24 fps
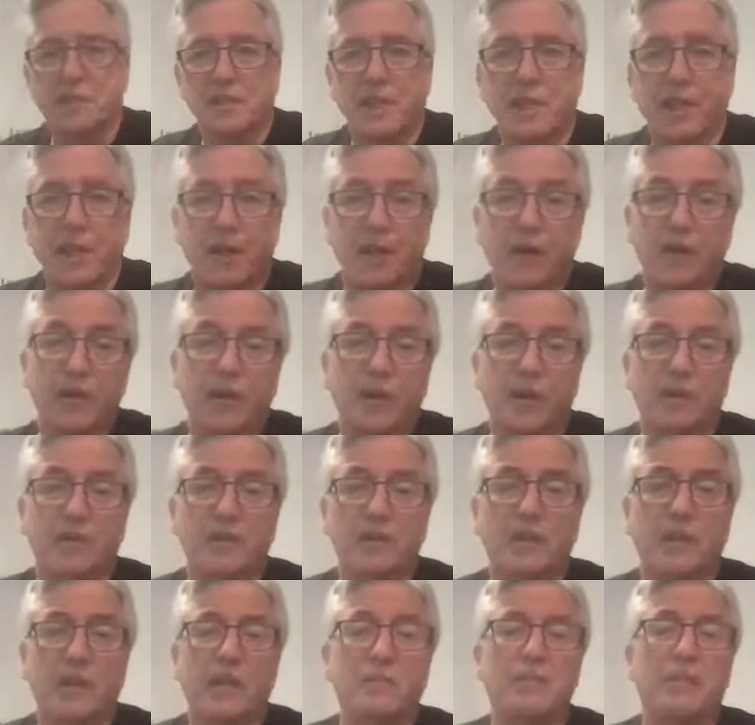kind of hung around
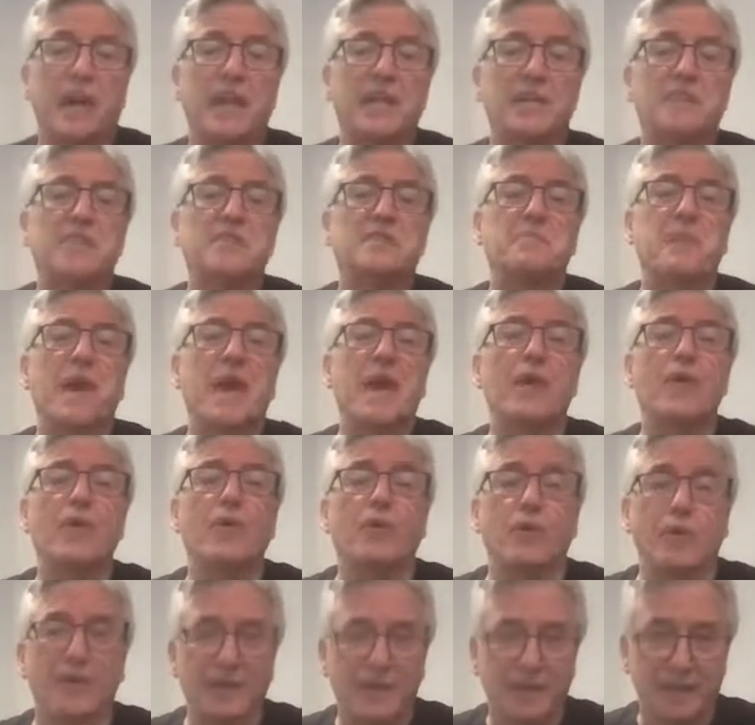like a bad smell.
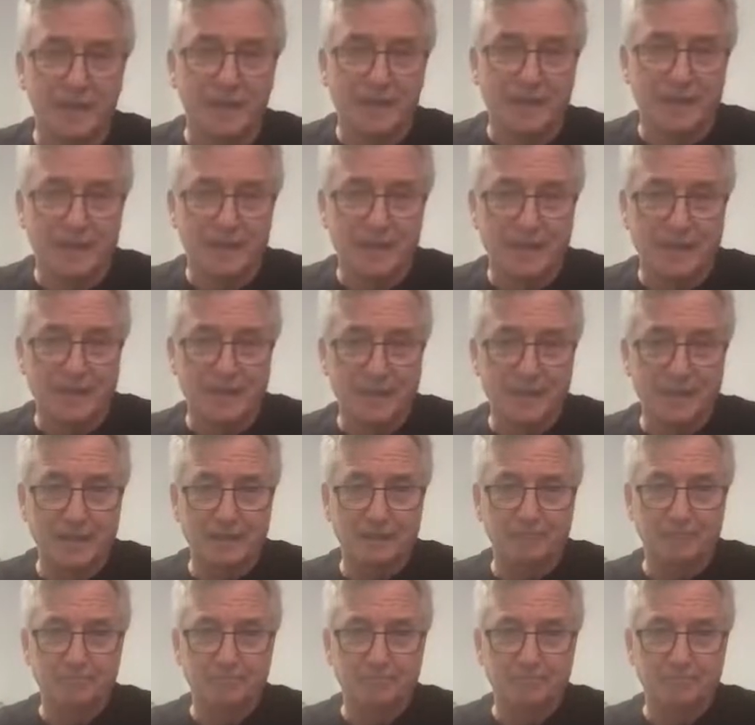I